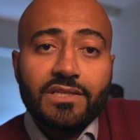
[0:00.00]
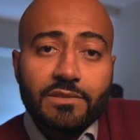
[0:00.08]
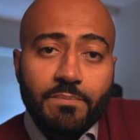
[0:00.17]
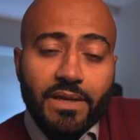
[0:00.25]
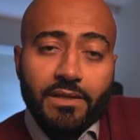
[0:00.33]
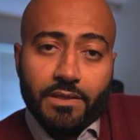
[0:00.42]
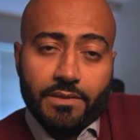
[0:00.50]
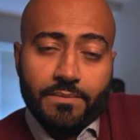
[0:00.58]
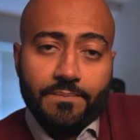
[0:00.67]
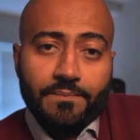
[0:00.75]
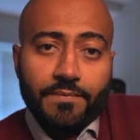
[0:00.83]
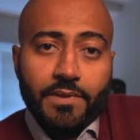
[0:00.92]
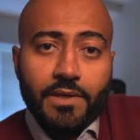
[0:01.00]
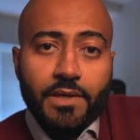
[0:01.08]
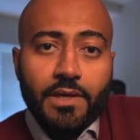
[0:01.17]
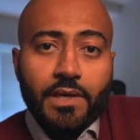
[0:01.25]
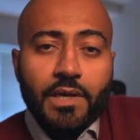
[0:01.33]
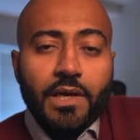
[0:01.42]
spending.
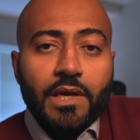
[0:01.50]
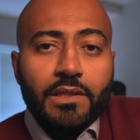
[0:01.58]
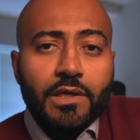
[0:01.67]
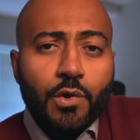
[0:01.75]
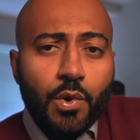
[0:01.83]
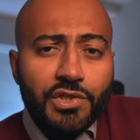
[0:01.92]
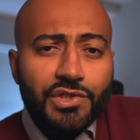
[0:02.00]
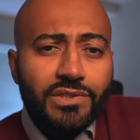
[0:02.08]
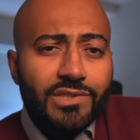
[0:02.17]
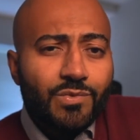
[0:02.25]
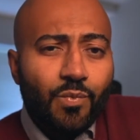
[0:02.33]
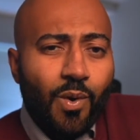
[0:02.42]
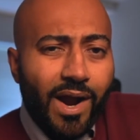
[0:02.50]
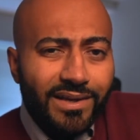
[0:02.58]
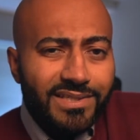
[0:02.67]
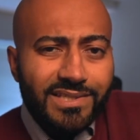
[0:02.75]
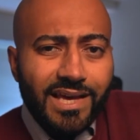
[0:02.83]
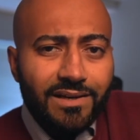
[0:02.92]
The question is why
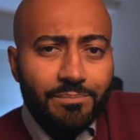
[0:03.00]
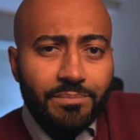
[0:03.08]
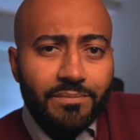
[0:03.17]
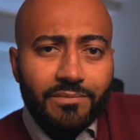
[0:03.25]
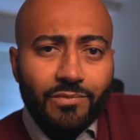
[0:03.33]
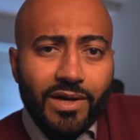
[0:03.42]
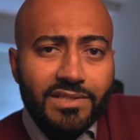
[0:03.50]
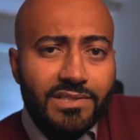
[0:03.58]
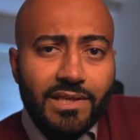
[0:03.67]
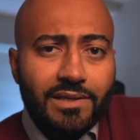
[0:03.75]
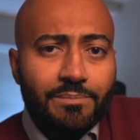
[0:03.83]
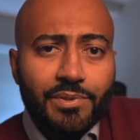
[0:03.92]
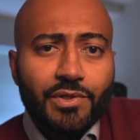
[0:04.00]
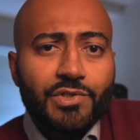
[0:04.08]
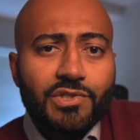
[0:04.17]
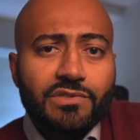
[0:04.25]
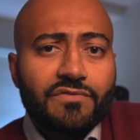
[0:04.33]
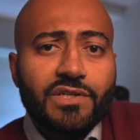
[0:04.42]
is that a, why is that a
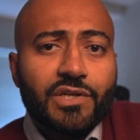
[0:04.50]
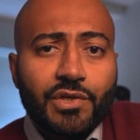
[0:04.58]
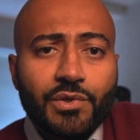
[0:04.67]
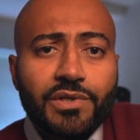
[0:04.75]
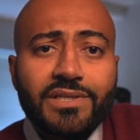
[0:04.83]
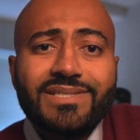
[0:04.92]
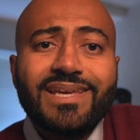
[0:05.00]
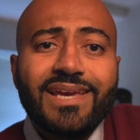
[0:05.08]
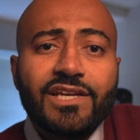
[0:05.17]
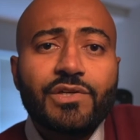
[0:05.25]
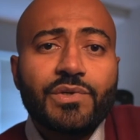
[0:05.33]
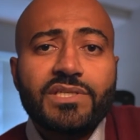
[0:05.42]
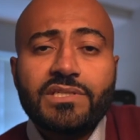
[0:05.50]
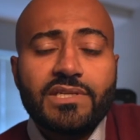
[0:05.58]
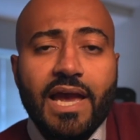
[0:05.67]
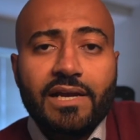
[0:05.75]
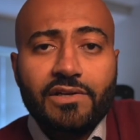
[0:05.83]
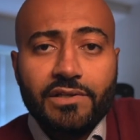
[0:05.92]
purchase of securities increases
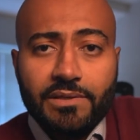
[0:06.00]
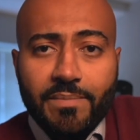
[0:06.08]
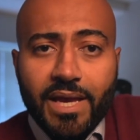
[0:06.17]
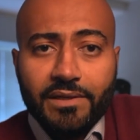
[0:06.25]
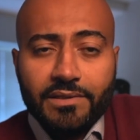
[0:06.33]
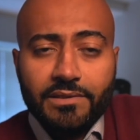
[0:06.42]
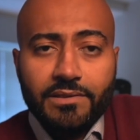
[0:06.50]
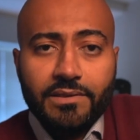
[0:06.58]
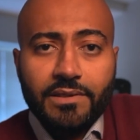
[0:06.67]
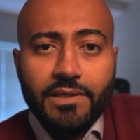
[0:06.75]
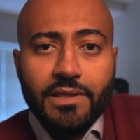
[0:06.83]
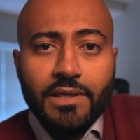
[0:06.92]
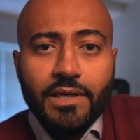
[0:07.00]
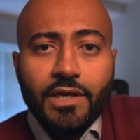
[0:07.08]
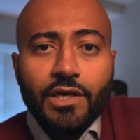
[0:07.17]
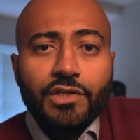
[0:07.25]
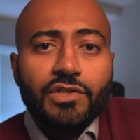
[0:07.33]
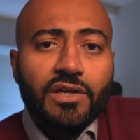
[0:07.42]
aggregate demand?
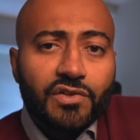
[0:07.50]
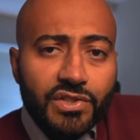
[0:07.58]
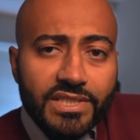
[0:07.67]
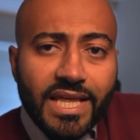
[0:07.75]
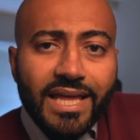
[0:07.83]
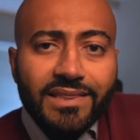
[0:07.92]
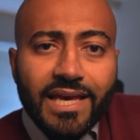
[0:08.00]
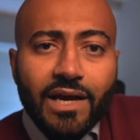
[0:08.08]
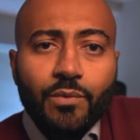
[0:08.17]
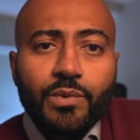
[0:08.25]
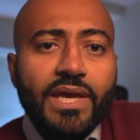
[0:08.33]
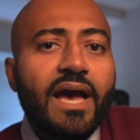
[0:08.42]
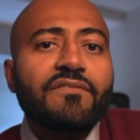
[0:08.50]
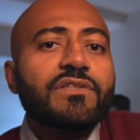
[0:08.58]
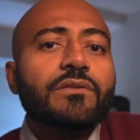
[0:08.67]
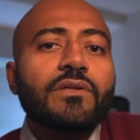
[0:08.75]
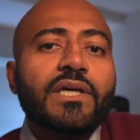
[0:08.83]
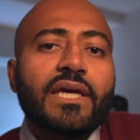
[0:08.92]
To understand that, we have to
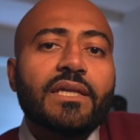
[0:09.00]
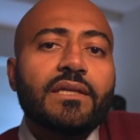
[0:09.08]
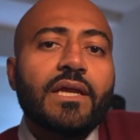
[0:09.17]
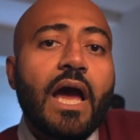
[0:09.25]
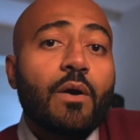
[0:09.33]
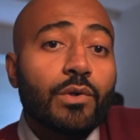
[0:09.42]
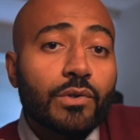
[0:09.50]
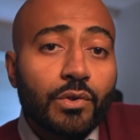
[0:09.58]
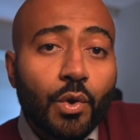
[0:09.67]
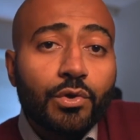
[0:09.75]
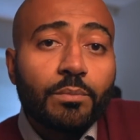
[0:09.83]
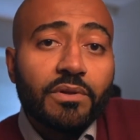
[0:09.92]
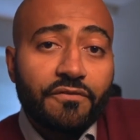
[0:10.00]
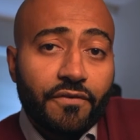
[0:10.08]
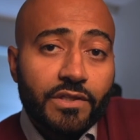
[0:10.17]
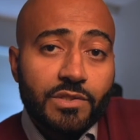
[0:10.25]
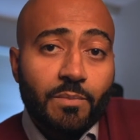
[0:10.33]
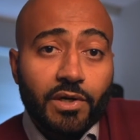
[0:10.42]
look at our loanable
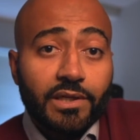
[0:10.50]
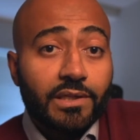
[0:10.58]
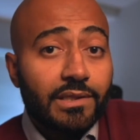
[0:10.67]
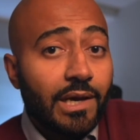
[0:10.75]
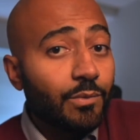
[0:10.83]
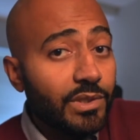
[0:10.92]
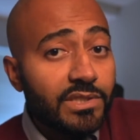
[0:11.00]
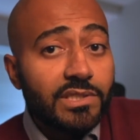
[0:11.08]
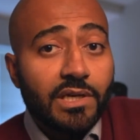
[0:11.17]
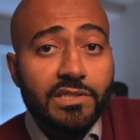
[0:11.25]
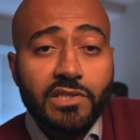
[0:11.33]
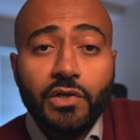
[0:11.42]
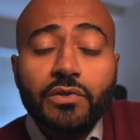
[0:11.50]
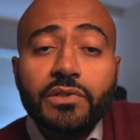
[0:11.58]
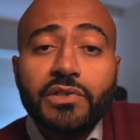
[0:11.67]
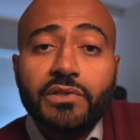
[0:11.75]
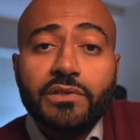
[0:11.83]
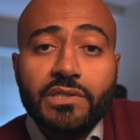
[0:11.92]
funds market that we discussed
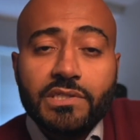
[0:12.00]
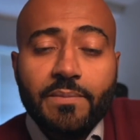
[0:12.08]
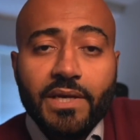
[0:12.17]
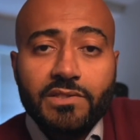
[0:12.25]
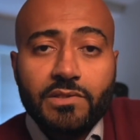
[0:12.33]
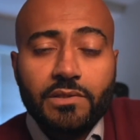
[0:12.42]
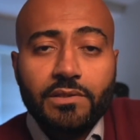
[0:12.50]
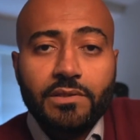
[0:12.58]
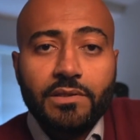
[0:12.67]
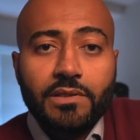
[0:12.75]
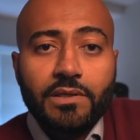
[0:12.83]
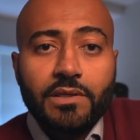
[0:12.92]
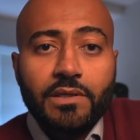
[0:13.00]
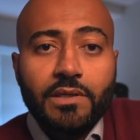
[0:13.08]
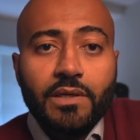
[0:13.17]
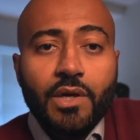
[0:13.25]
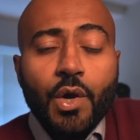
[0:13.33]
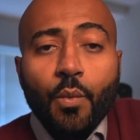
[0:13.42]
earlier in the semester.
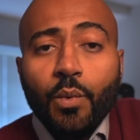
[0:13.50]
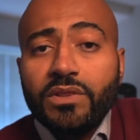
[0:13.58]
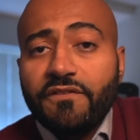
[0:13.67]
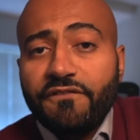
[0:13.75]
When the